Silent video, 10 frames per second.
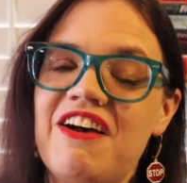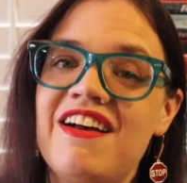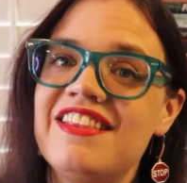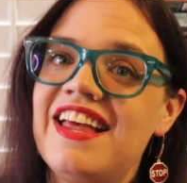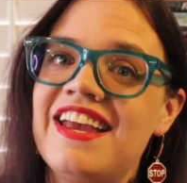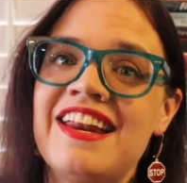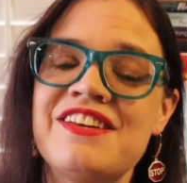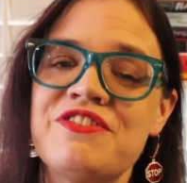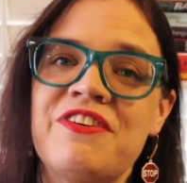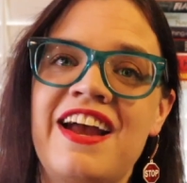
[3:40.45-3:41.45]
online
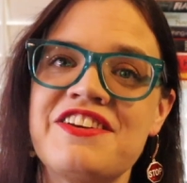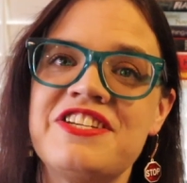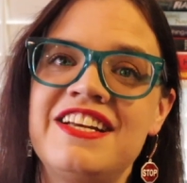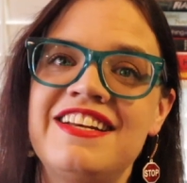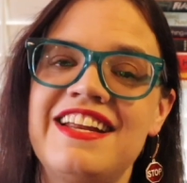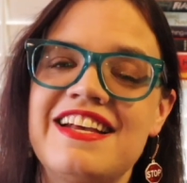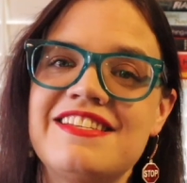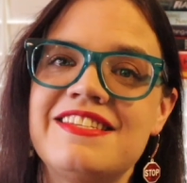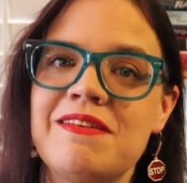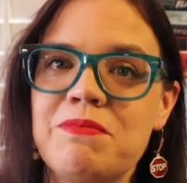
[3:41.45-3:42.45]
interaction
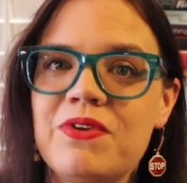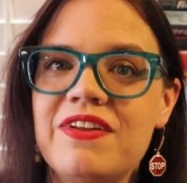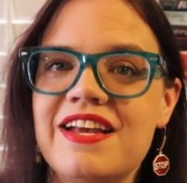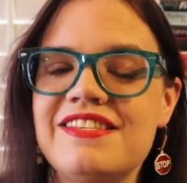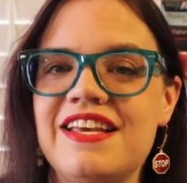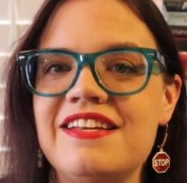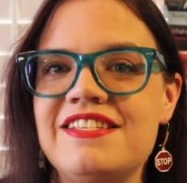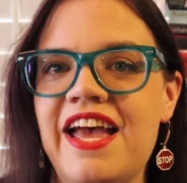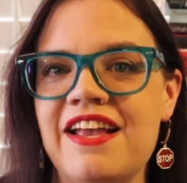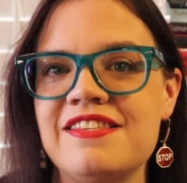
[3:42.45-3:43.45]
as simple as a
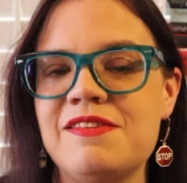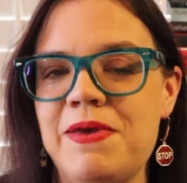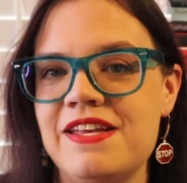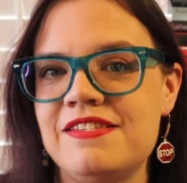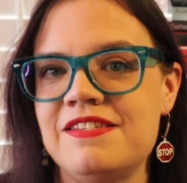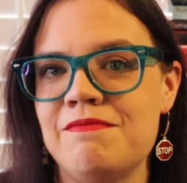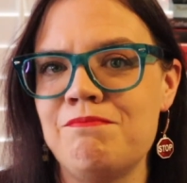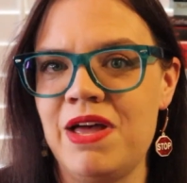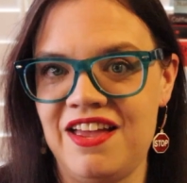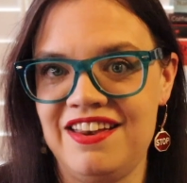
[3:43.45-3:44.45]
text based
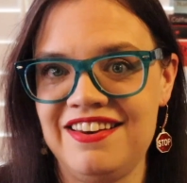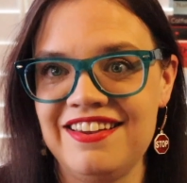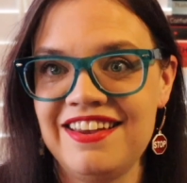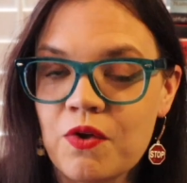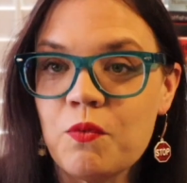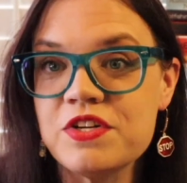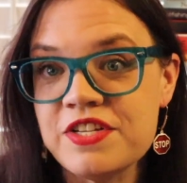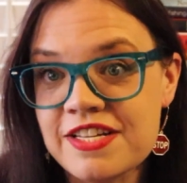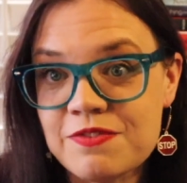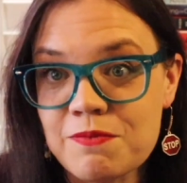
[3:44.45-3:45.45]
MUD, which
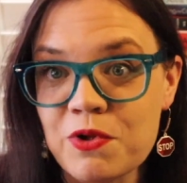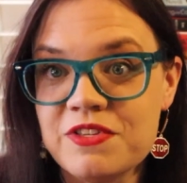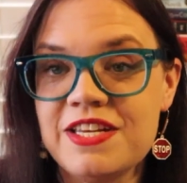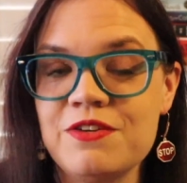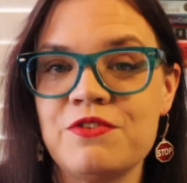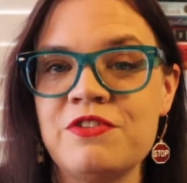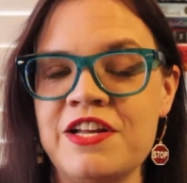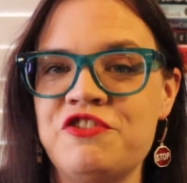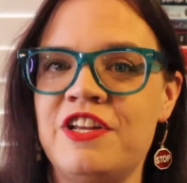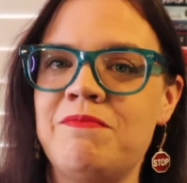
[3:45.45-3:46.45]
stands for multi user
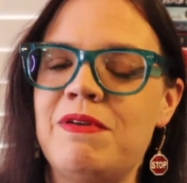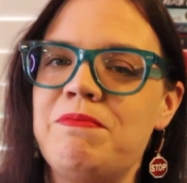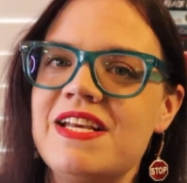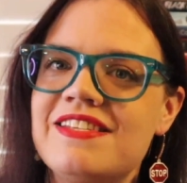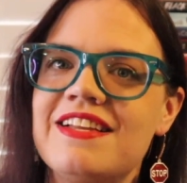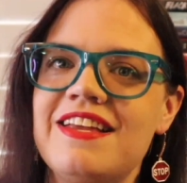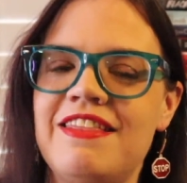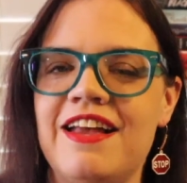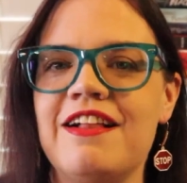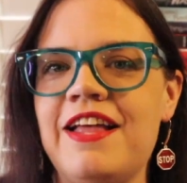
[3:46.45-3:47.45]
dungeon, but basically
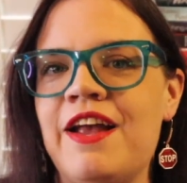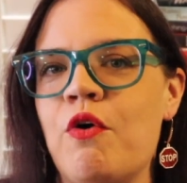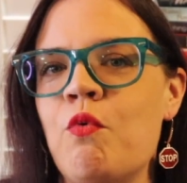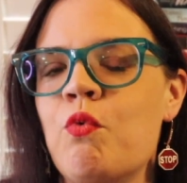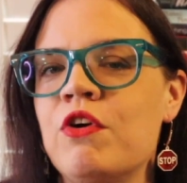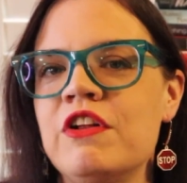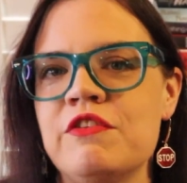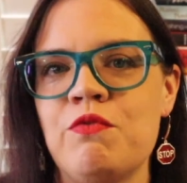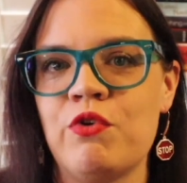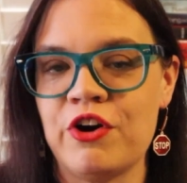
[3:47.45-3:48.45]
think like World
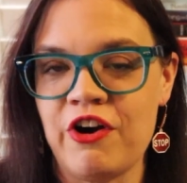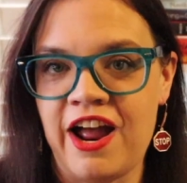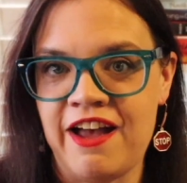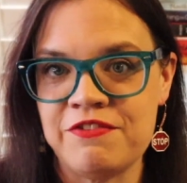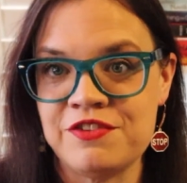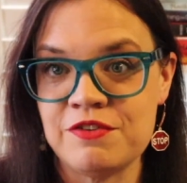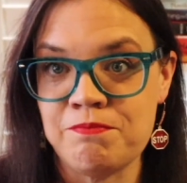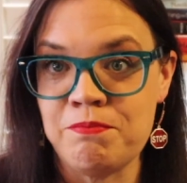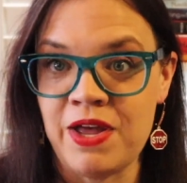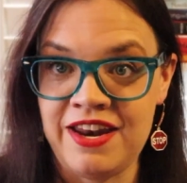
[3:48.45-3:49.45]
of Warcraft,
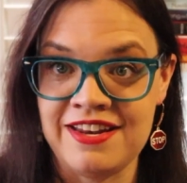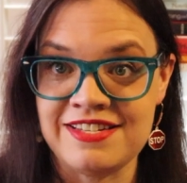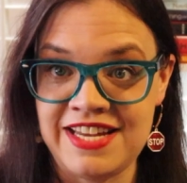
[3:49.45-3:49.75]
but in